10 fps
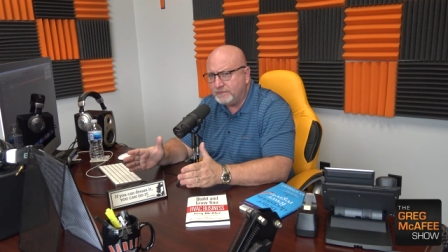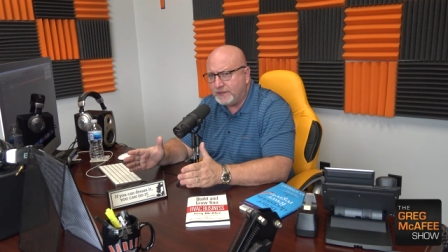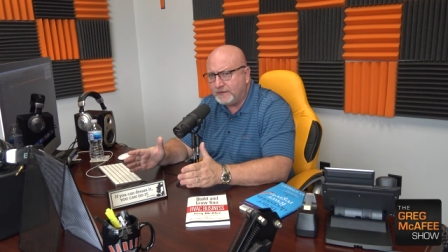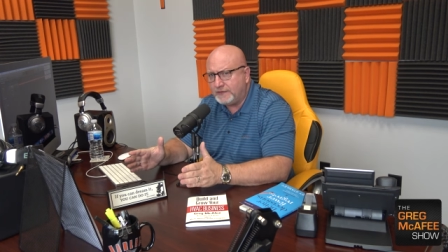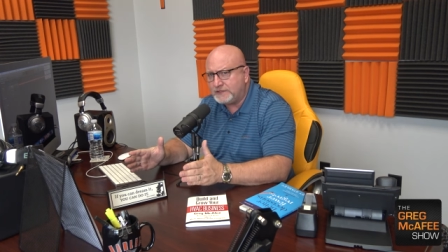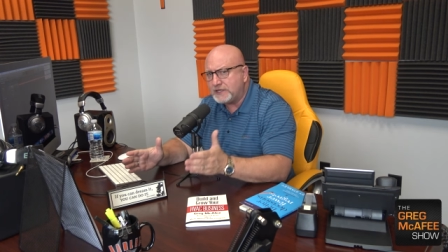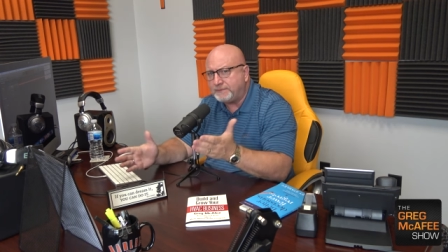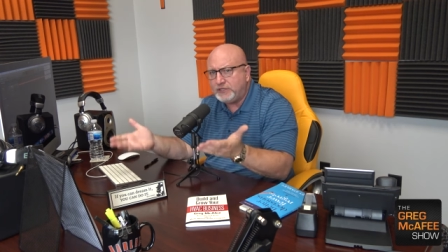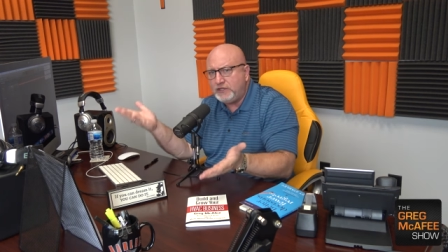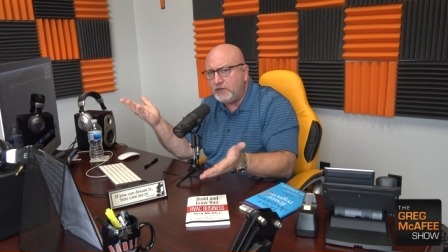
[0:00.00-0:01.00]
It, it's
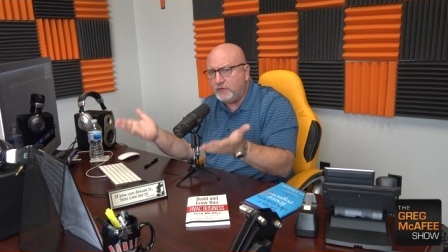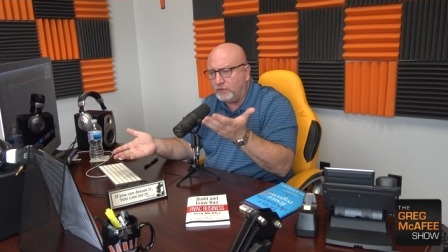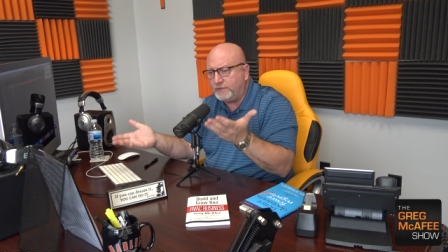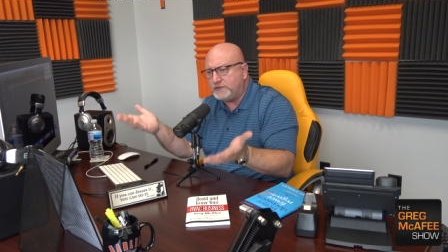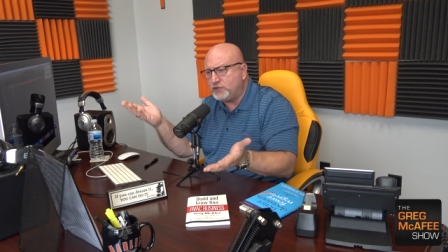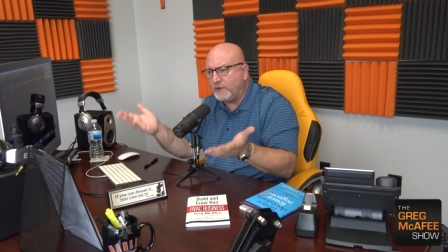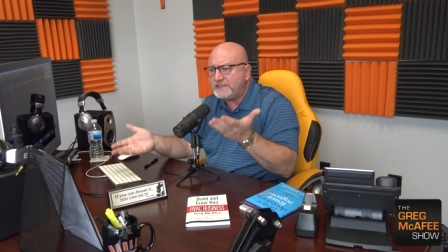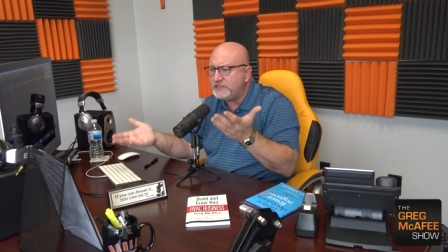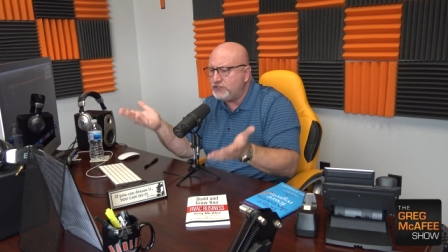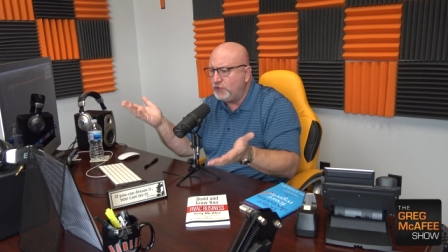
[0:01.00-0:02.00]
up to you. The
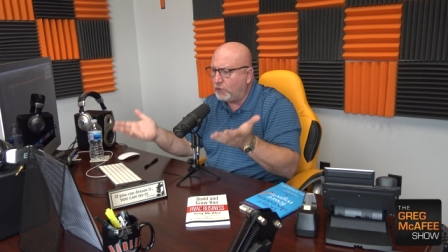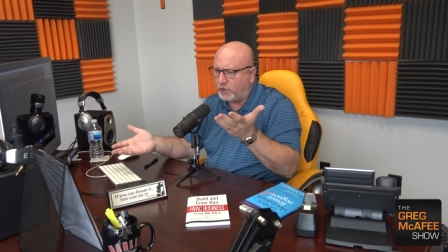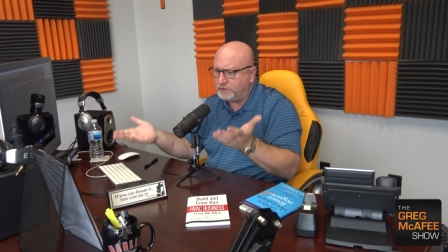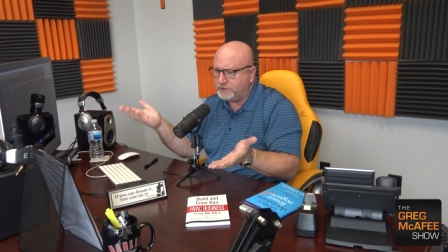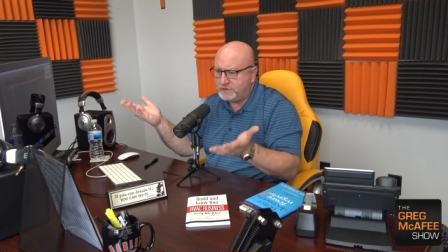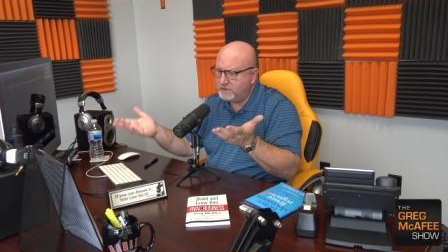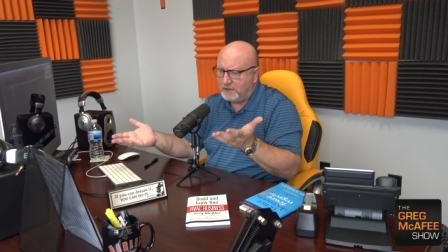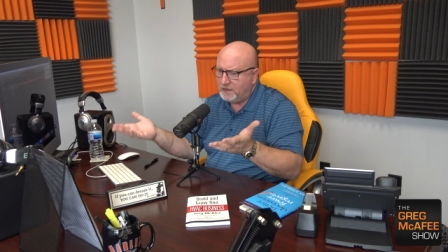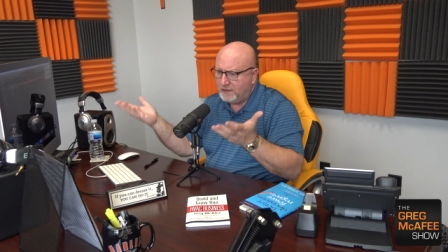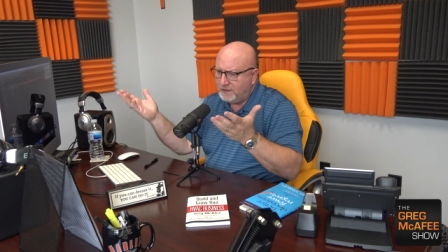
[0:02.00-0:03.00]
choice is yours.
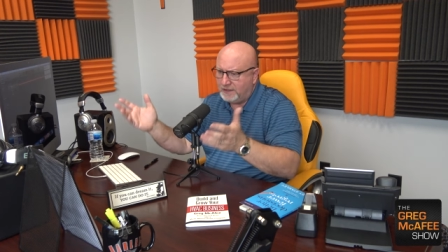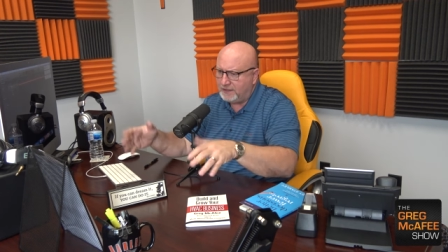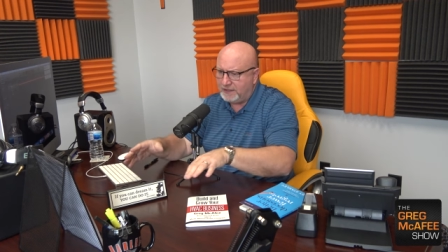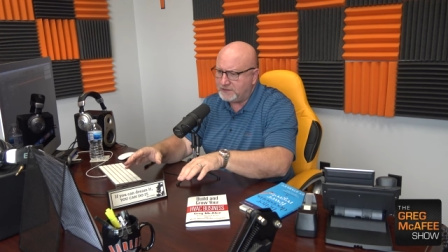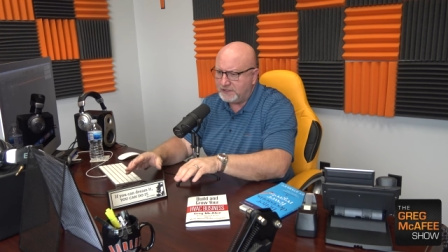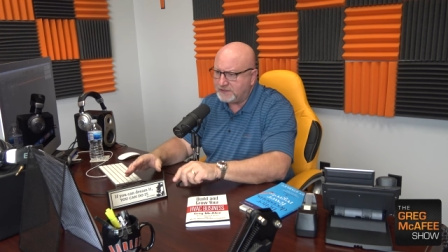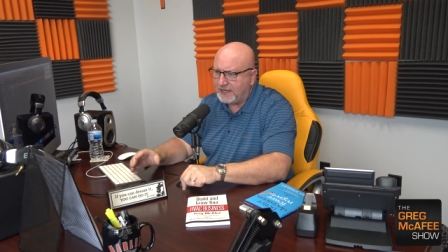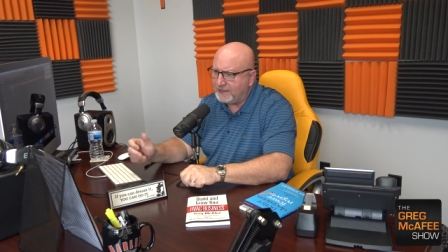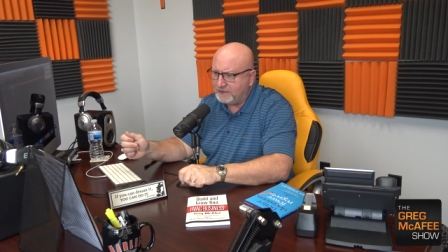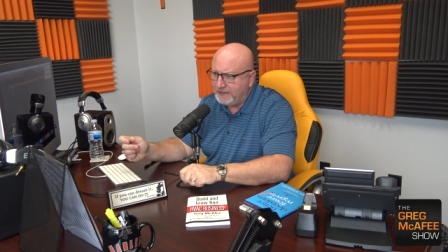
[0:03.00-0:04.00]
It, it's
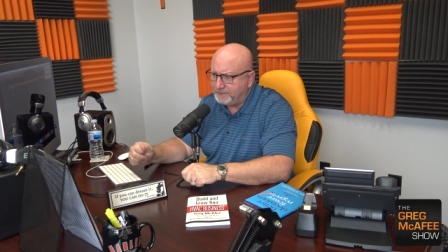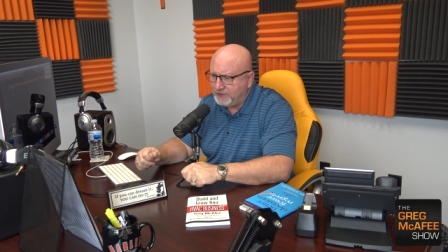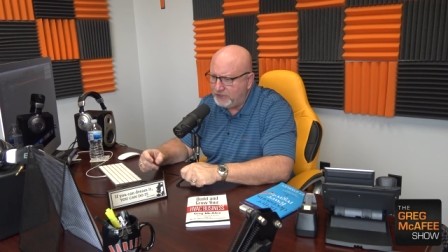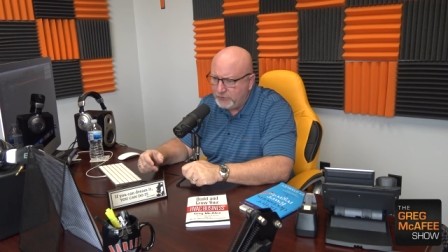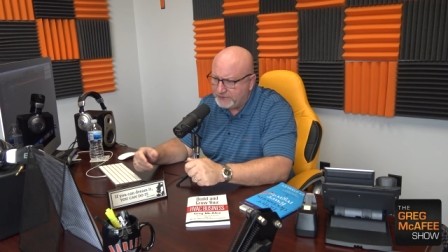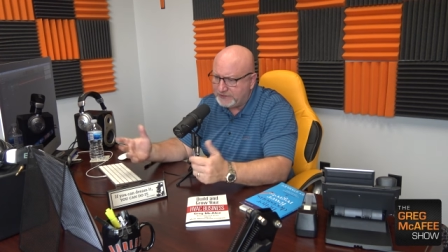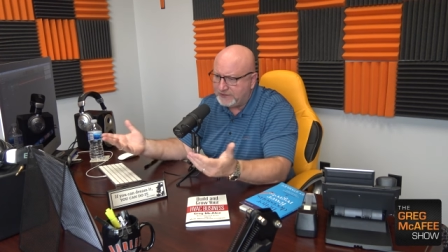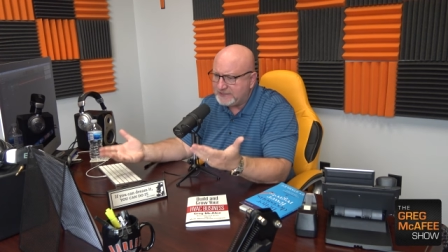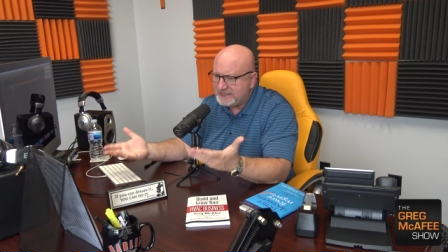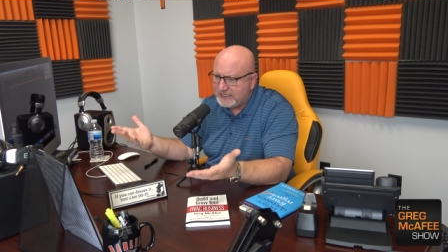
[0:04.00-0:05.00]
entirely up to you. It's a
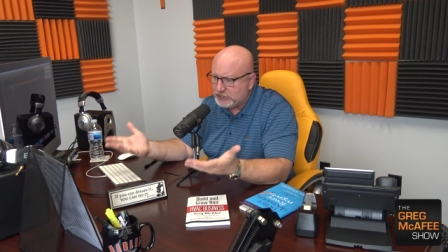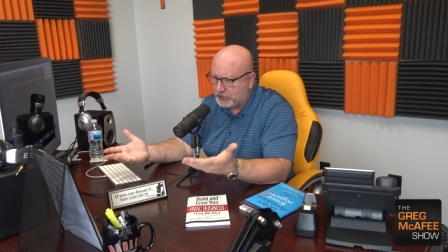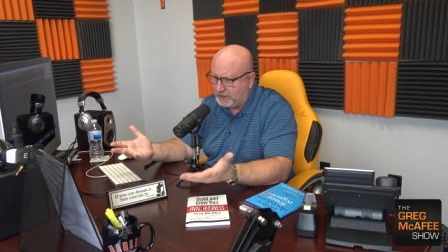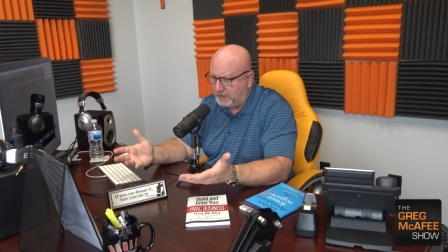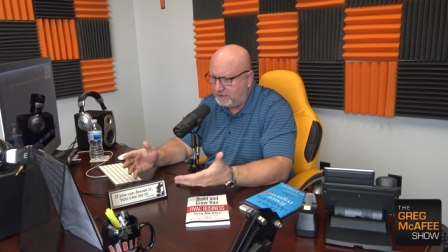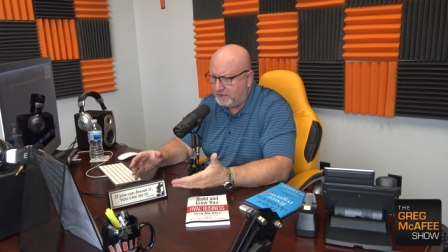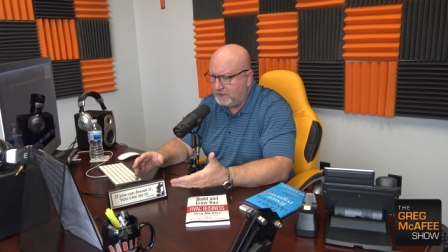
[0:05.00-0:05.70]
decision.